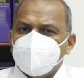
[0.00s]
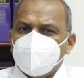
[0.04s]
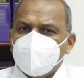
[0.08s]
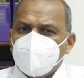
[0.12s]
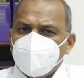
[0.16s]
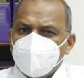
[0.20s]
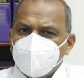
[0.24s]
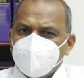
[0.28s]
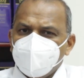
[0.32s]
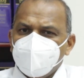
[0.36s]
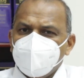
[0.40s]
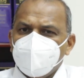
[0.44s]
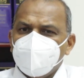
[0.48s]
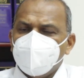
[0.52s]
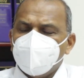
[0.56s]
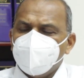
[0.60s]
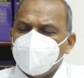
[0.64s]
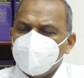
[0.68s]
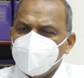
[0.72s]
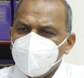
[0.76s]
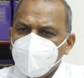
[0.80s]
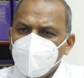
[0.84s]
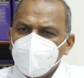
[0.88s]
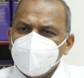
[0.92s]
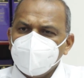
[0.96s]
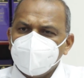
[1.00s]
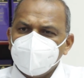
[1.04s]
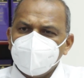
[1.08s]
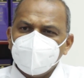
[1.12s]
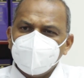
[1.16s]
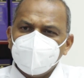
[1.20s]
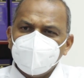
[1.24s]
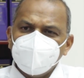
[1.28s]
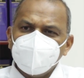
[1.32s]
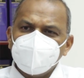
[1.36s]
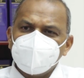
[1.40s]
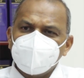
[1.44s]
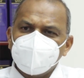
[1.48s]
And we'll monitor
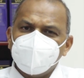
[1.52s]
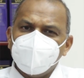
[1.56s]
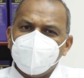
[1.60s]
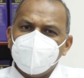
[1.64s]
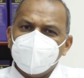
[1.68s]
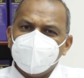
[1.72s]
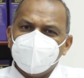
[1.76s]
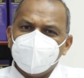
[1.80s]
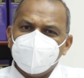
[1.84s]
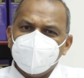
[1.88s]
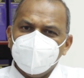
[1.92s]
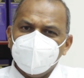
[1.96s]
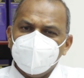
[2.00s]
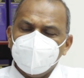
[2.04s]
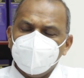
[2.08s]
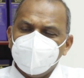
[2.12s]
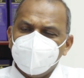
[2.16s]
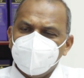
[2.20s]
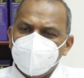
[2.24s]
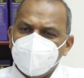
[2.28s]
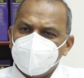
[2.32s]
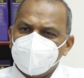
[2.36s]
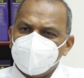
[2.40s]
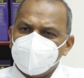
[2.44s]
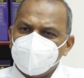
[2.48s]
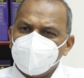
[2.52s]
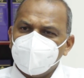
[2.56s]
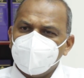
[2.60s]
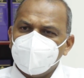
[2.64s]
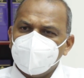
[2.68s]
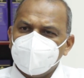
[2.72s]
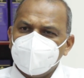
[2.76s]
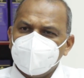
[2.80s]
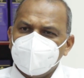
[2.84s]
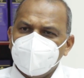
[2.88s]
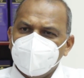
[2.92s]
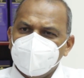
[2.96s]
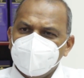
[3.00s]
those 22, make
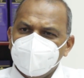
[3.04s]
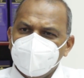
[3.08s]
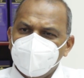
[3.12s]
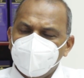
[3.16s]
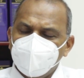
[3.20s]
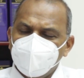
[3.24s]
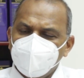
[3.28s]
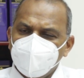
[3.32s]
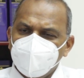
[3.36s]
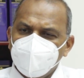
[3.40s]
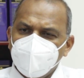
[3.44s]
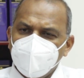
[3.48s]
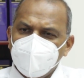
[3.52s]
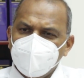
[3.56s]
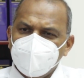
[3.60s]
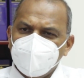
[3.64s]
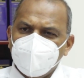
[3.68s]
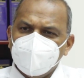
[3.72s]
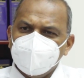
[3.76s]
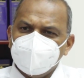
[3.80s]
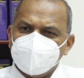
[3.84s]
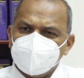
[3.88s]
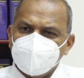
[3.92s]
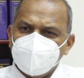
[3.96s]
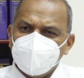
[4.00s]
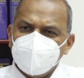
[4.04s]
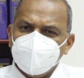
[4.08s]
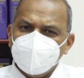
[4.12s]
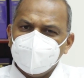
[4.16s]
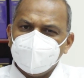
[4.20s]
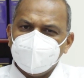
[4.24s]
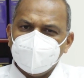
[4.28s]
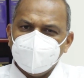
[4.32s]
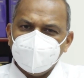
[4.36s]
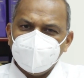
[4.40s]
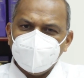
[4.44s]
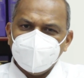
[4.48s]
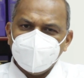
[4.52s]
sure that they remain
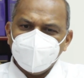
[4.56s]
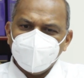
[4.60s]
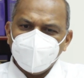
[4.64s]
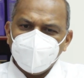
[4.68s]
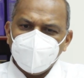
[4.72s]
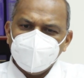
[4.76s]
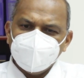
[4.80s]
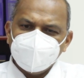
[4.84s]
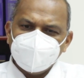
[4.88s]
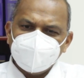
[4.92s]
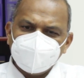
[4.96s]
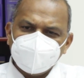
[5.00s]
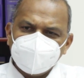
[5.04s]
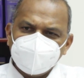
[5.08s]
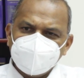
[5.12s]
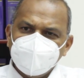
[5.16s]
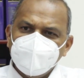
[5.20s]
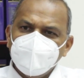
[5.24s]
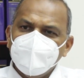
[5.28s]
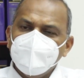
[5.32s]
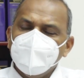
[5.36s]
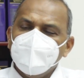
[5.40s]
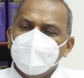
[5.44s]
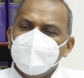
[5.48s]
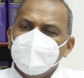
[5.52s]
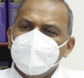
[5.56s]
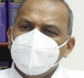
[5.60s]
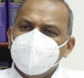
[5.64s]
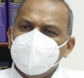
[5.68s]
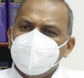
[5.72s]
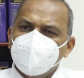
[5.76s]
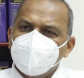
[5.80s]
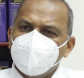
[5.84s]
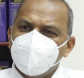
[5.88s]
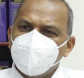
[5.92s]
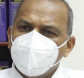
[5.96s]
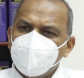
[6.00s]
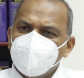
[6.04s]
isolated, and once
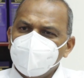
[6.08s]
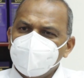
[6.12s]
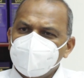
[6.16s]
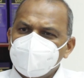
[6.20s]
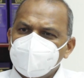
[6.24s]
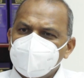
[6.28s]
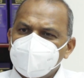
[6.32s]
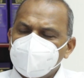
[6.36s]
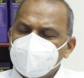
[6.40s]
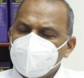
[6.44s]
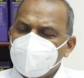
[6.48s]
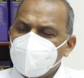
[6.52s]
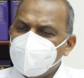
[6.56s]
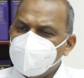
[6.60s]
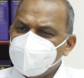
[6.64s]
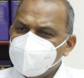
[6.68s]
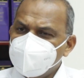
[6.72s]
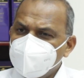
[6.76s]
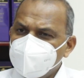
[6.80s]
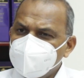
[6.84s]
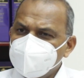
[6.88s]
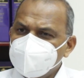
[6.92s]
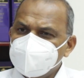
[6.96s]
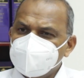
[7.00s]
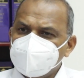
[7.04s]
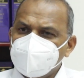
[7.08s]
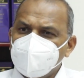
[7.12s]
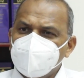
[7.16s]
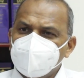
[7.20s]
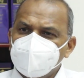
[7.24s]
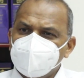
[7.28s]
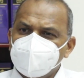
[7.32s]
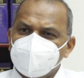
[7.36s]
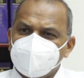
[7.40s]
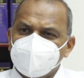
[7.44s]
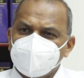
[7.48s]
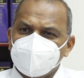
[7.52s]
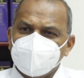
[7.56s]
they don't have any
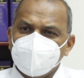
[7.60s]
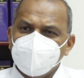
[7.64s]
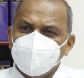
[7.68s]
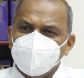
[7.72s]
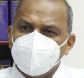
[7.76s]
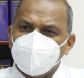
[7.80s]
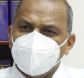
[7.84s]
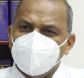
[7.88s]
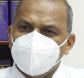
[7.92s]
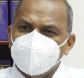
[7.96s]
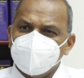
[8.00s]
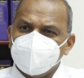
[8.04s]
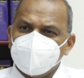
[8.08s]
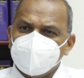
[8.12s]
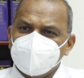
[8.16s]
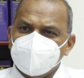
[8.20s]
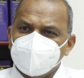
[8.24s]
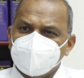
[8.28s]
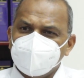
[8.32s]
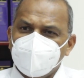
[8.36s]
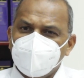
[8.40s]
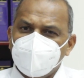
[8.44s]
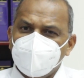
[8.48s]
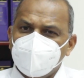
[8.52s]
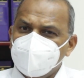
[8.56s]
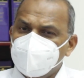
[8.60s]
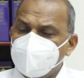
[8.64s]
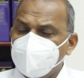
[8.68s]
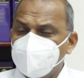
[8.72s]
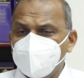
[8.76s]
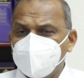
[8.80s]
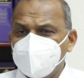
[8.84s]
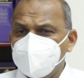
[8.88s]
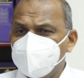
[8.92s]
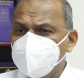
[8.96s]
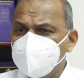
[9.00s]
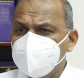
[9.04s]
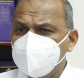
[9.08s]
signs or symptoms, they
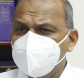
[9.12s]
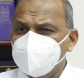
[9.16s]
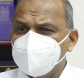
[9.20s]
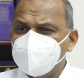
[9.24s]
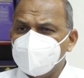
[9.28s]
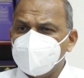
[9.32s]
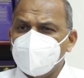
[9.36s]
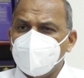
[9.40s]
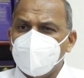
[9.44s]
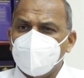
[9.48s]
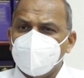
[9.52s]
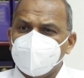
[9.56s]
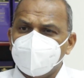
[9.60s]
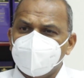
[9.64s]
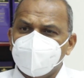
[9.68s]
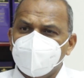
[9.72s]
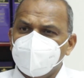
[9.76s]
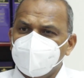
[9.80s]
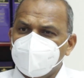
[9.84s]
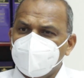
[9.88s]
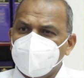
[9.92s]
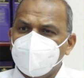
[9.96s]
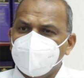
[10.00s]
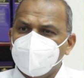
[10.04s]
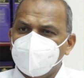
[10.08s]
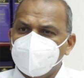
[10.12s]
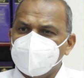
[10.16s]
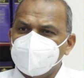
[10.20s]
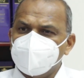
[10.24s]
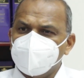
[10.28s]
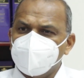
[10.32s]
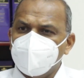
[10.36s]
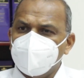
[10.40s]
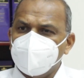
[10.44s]
would be discharged from care as